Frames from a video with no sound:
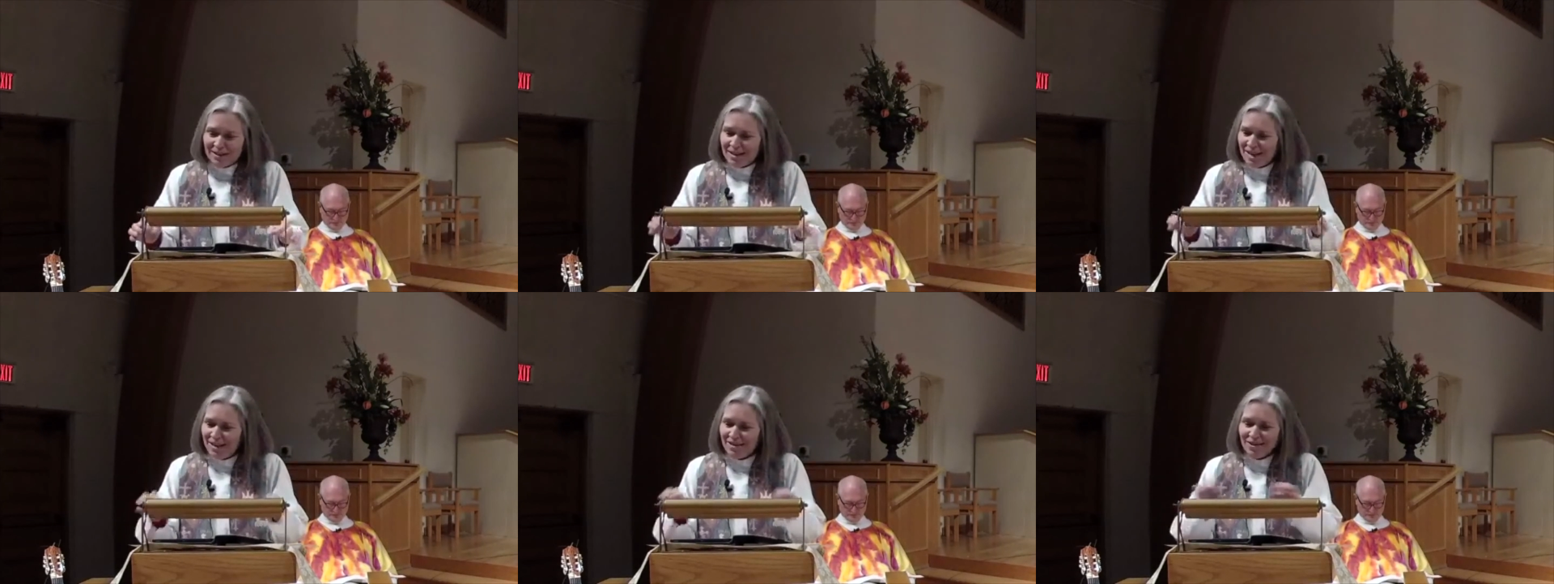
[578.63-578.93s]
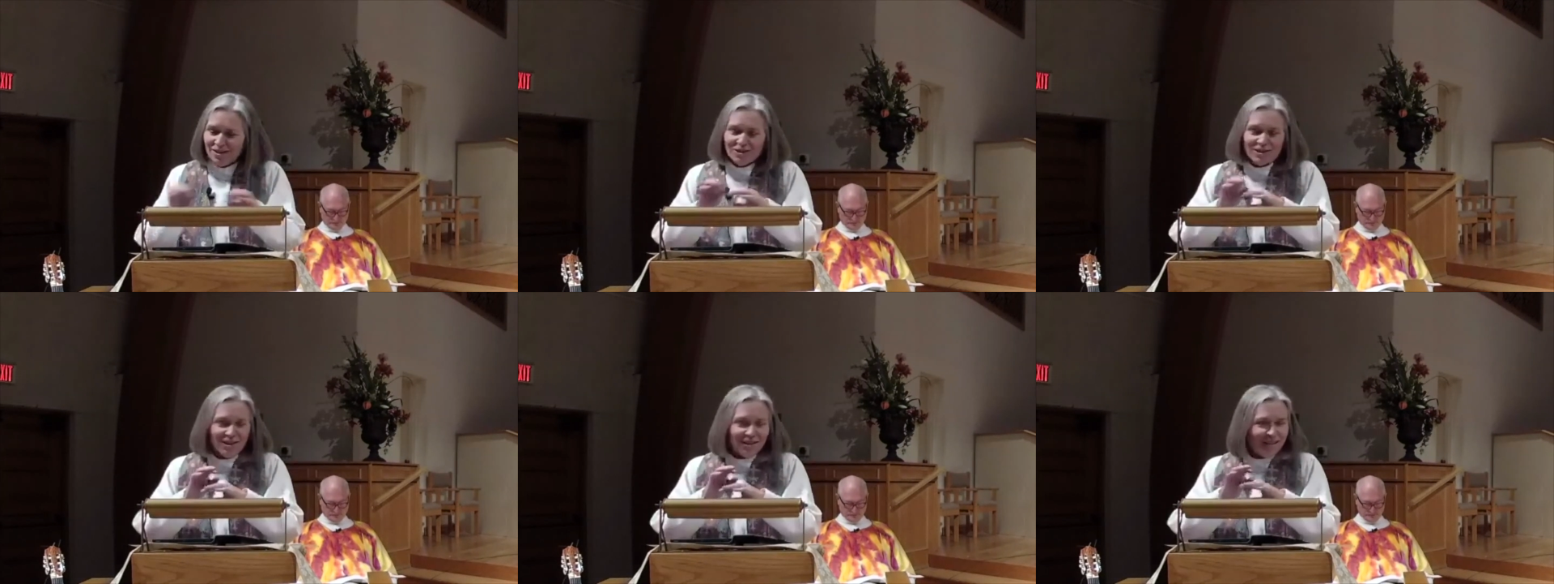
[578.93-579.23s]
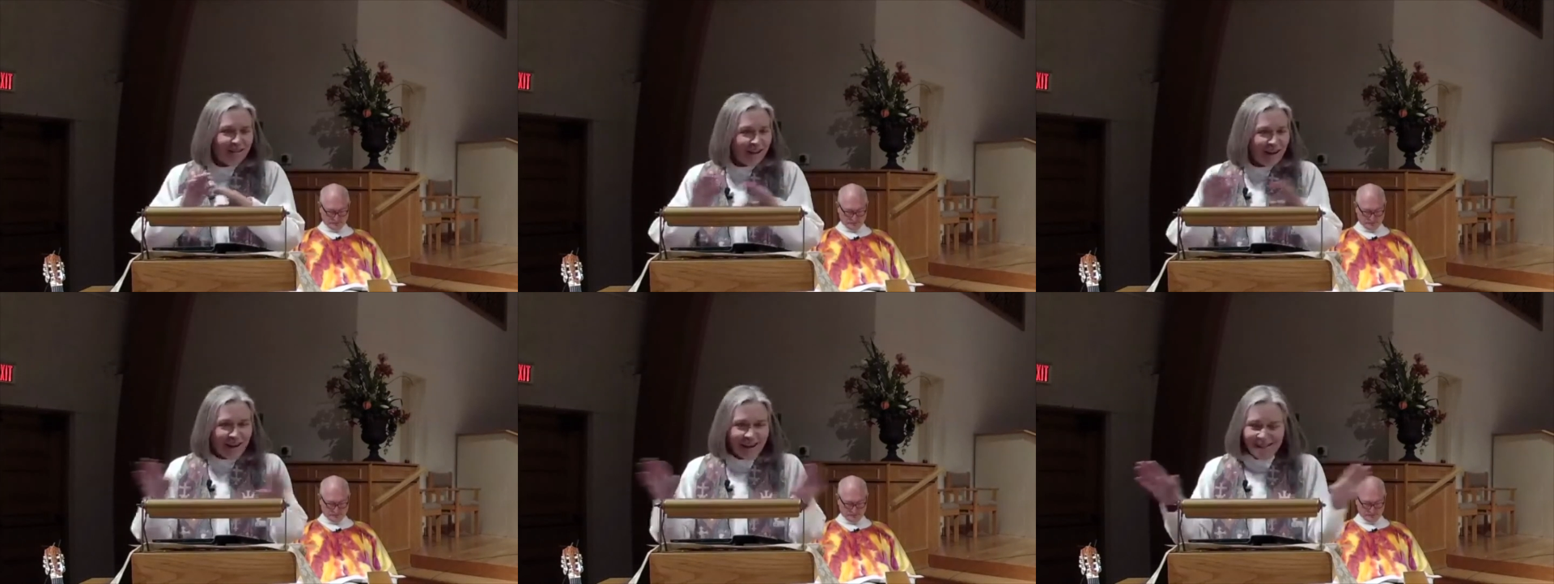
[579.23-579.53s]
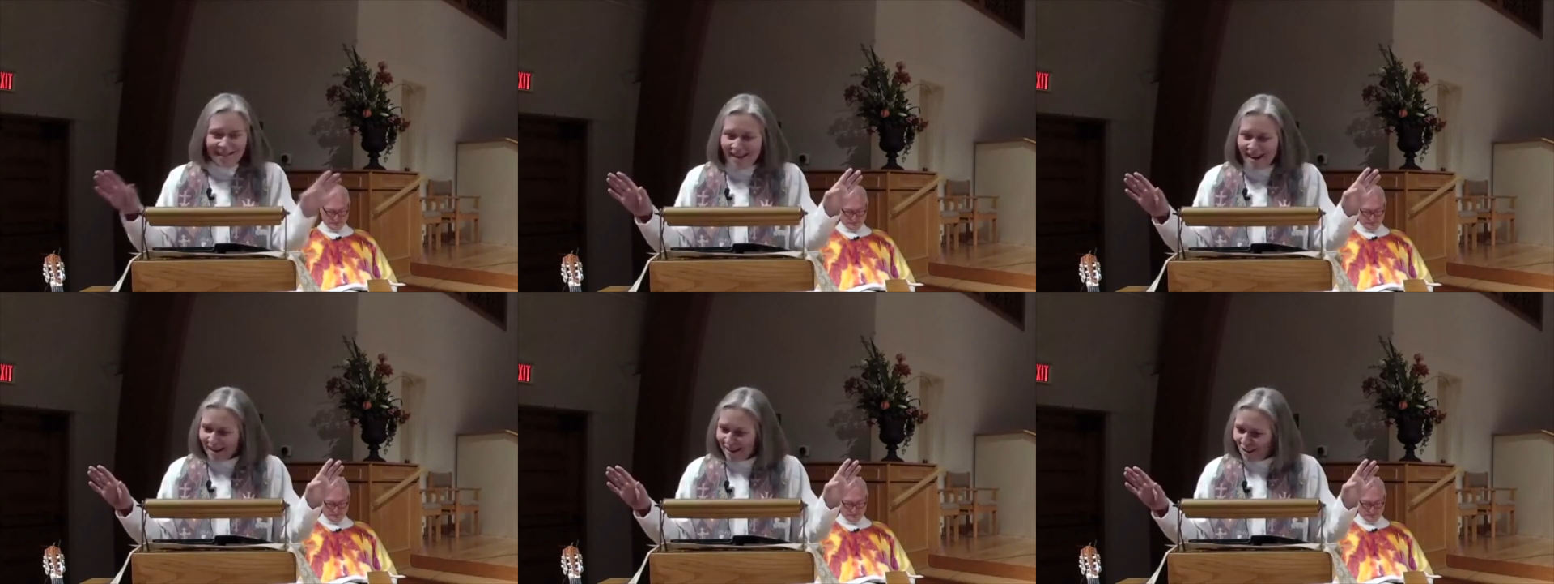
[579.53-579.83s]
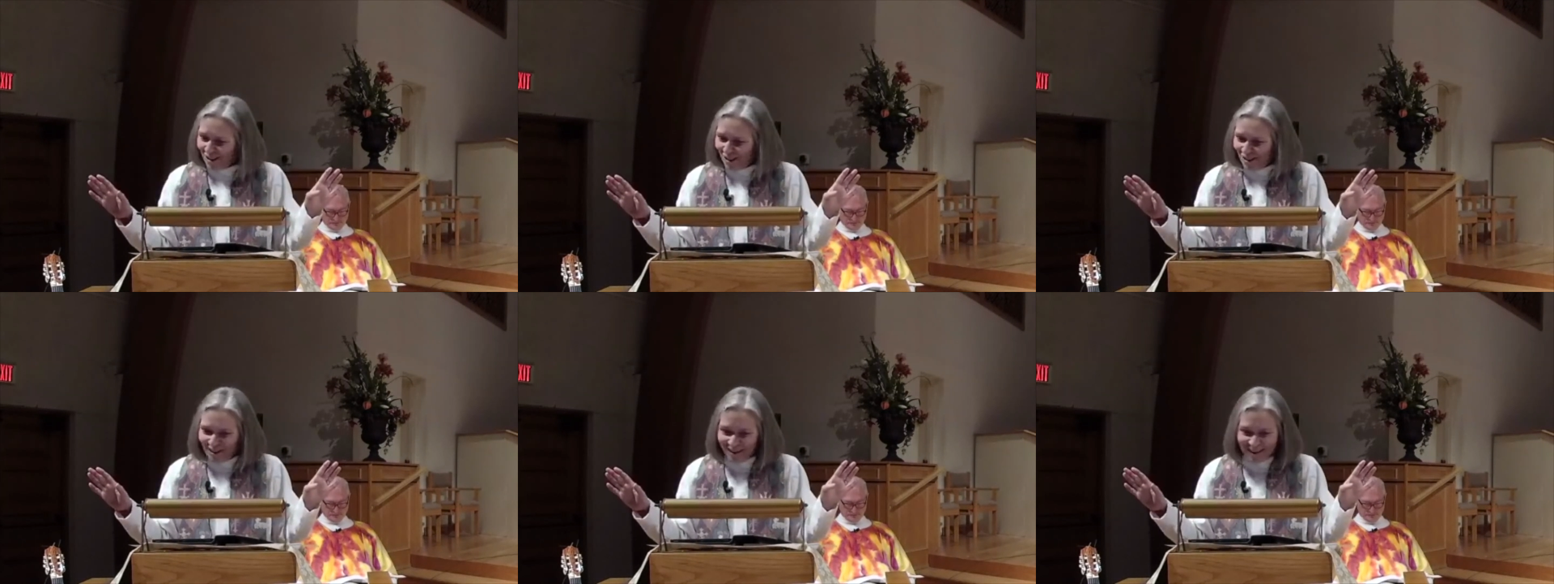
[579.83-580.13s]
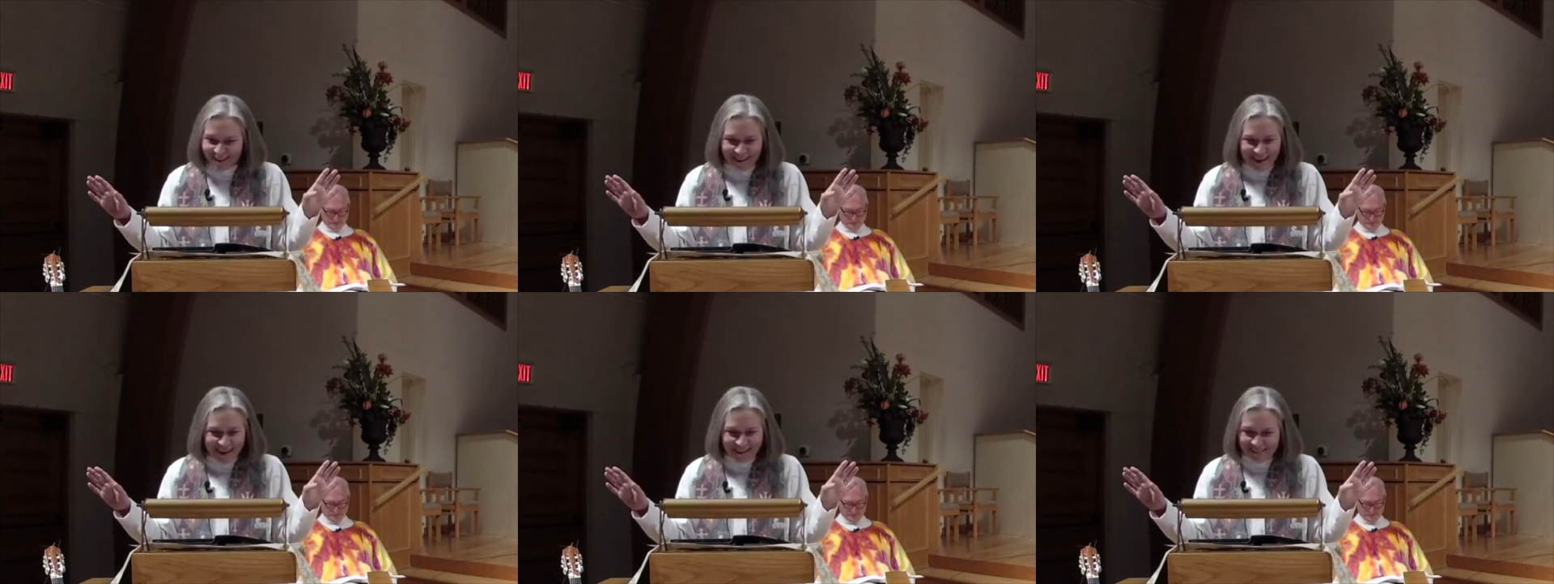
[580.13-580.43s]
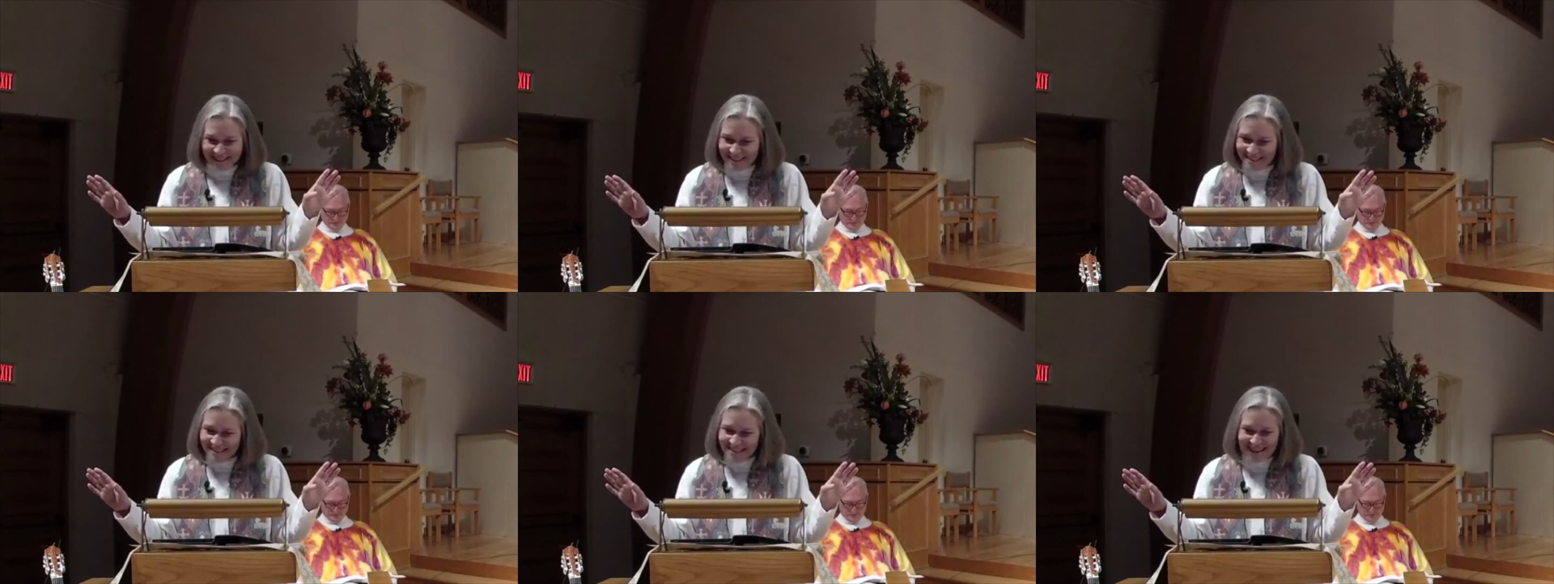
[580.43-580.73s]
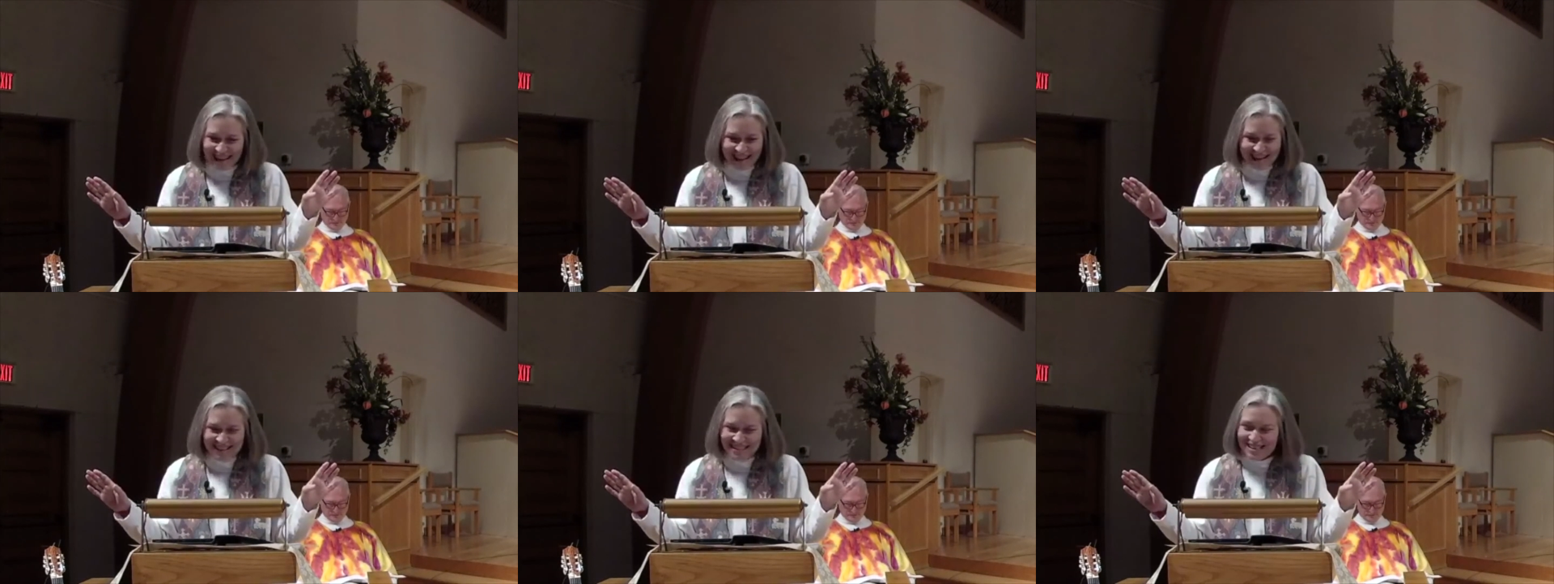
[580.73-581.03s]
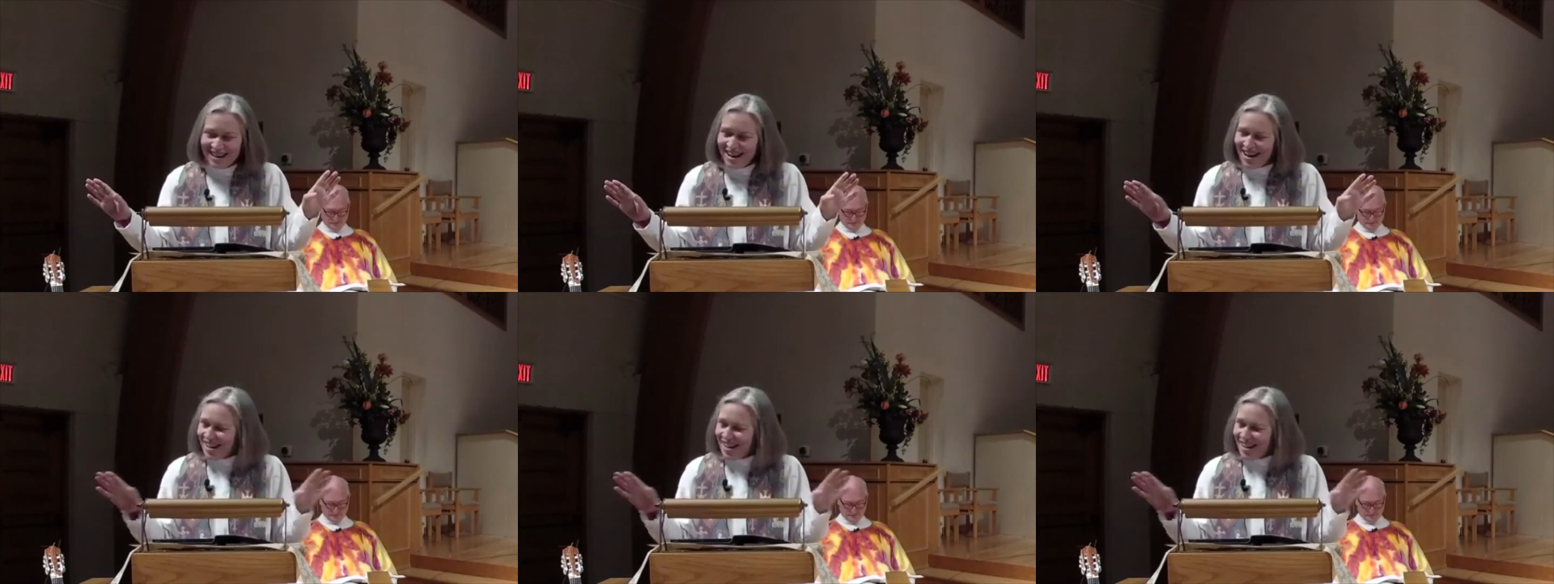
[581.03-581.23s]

And there's a lot of that going around these days.